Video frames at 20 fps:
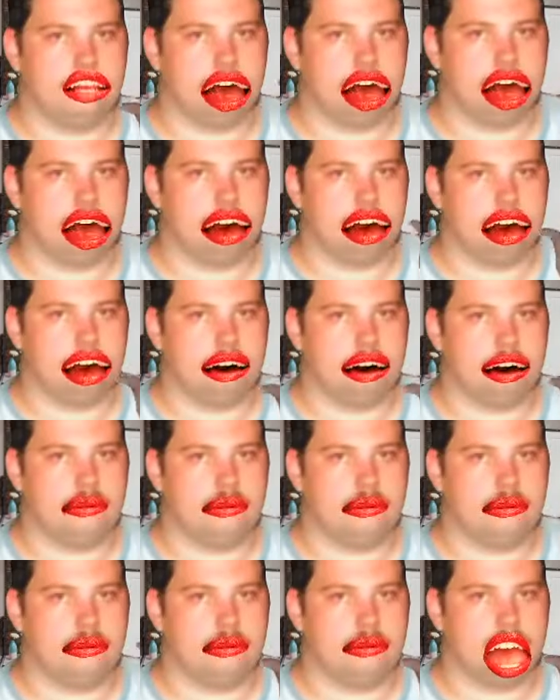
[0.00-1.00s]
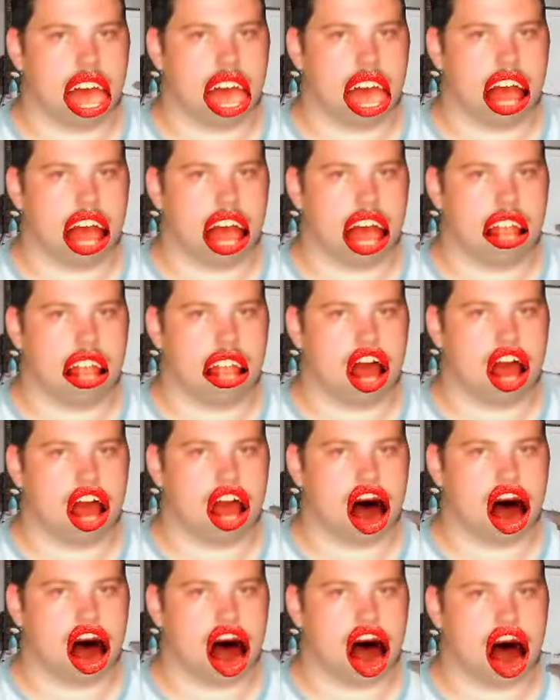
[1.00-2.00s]
If you drop your
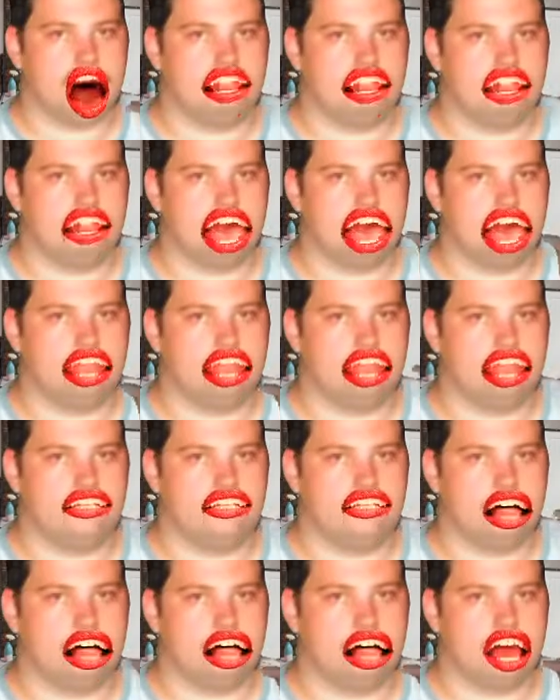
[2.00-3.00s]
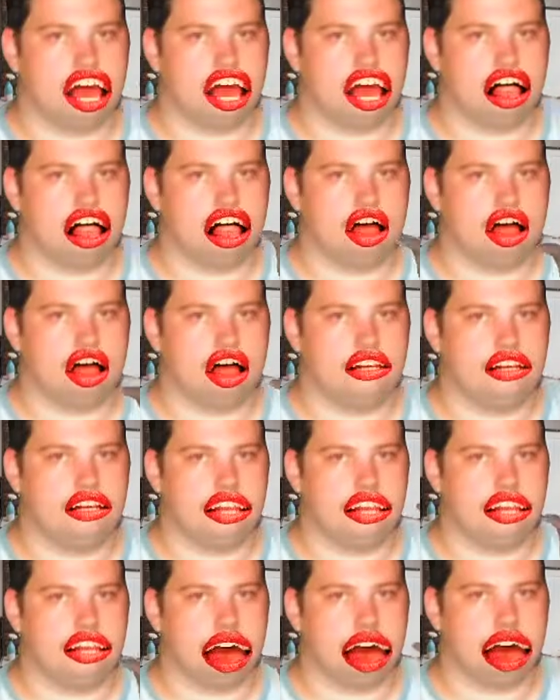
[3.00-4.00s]
fucking internet router into the
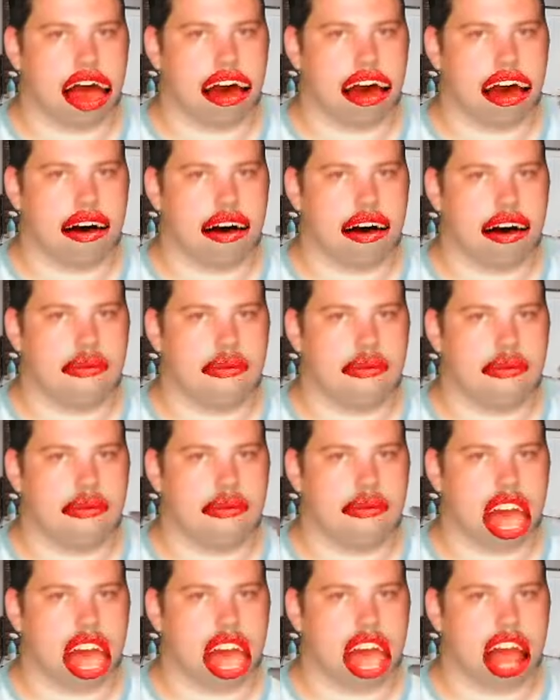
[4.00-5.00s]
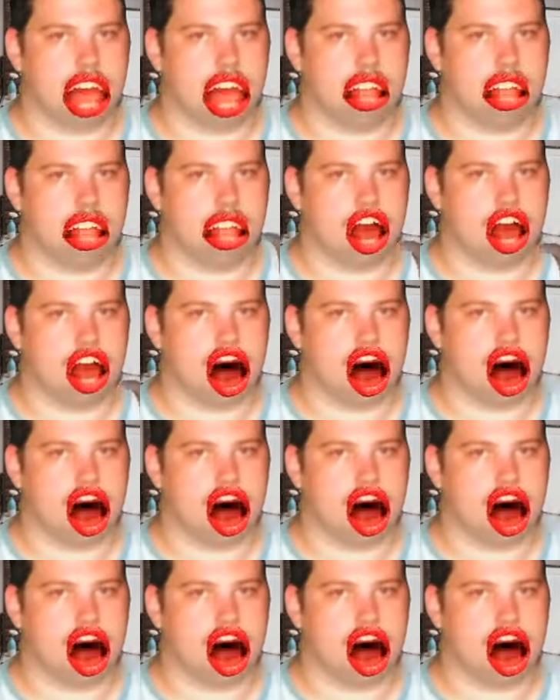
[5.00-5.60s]
toilet, you can still play Insane Trilogy.